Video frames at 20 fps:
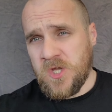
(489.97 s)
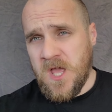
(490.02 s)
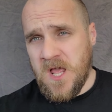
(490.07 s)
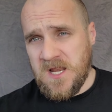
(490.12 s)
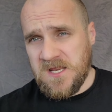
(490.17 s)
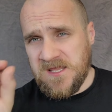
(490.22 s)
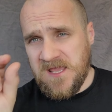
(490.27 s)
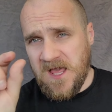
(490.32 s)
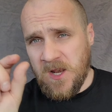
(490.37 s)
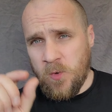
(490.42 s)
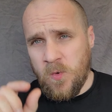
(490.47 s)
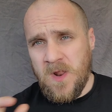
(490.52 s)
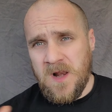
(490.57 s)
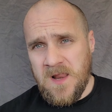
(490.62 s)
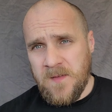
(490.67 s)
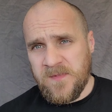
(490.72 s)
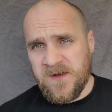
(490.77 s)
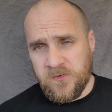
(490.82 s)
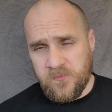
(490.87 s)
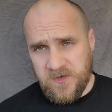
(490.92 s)
yellow
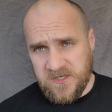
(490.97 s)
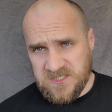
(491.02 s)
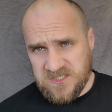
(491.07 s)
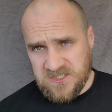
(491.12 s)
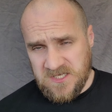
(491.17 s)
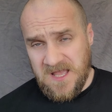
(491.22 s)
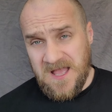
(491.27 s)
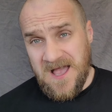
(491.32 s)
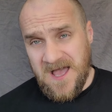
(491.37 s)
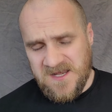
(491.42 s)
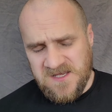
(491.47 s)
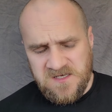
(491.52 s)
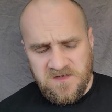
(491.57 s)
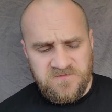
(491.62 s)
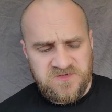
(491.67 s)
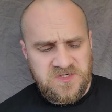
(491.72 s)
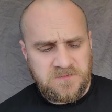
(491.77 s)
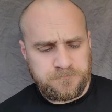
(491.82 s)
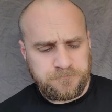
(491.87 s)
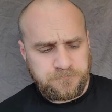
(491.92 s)
limited risk
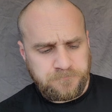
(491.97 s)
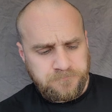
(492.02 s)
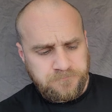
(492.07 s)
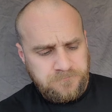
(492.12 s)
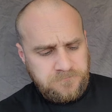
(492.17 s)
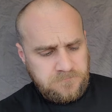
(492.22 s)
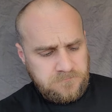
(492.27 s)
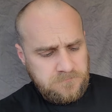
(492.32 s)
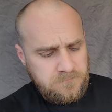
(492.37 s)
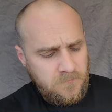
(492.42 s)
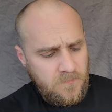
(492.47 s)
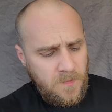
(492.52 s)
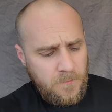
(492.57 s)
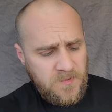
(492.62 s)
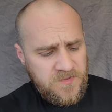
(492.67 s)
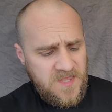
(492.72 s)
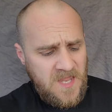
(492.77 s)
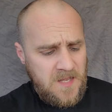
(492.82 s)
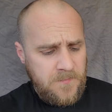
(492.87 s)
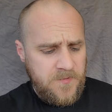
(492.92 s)
additives, but
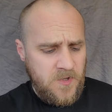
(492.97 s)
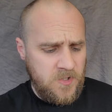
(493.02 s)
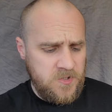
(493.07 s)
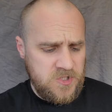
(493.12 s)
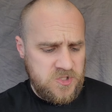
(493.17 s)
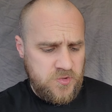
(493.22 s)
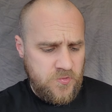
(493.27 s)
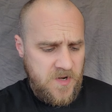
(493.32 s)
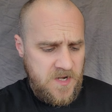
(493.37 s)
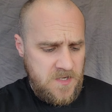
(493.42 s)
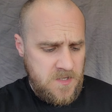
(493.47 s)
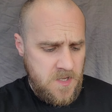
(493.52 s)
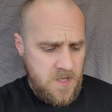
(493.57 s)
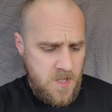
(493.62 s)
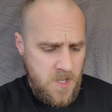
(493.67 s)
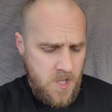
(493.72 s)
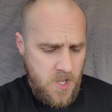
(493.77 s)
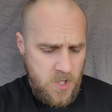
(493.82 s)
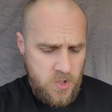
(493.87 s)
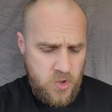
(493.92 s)
that'll be on the screen.
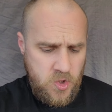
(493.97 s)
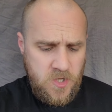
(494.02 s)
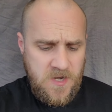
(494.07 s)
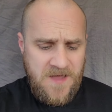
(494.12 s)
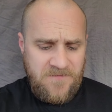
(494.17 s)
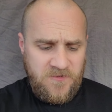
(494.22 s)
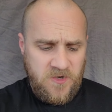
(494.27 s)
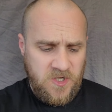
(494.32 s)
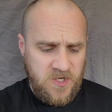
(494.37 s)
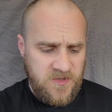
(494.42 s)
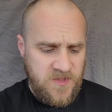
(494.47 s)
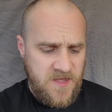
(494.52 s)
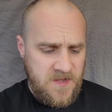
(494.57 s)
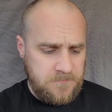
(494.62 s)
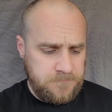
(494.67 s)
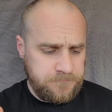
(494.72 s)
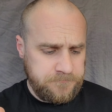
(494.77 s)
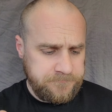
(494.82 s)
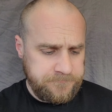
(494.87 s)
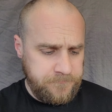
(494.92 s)
You can have a look at that.
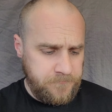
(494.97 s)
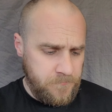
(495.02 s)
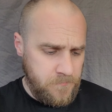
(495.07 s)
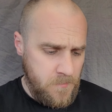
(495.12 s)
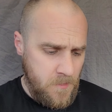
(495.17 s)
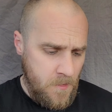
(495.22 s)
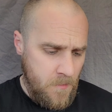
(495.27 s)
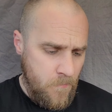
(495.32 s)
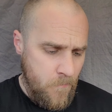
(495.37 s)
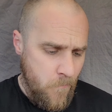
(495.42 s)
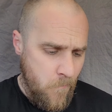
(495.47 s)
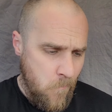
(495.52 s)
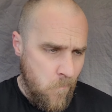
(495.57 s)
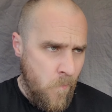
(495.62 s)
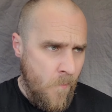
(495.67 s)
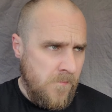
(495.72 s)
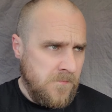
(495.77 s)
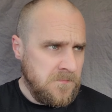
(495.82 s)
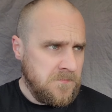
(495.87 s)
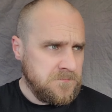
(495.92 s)

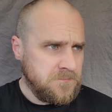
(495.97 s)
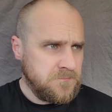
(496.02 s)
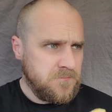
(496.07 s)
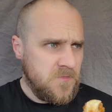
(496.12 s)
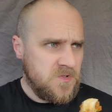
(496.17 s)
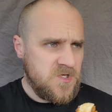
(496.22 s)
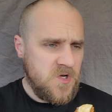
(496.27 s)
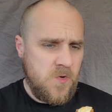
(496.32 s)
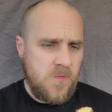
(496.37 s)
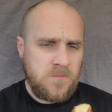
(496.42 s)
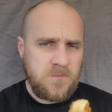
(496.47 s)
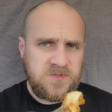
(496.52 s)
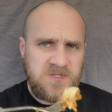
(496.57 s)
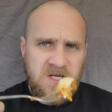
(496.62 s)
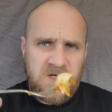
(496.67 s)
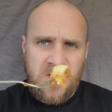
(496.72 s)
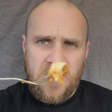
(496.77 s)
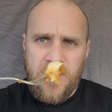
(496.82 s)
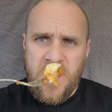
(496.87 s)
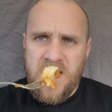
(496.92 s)
So we'll take
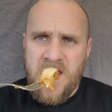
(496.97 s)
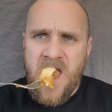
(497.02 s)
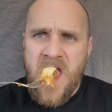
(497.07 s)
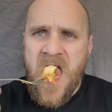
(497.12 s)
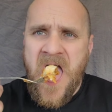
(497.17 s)
another bite.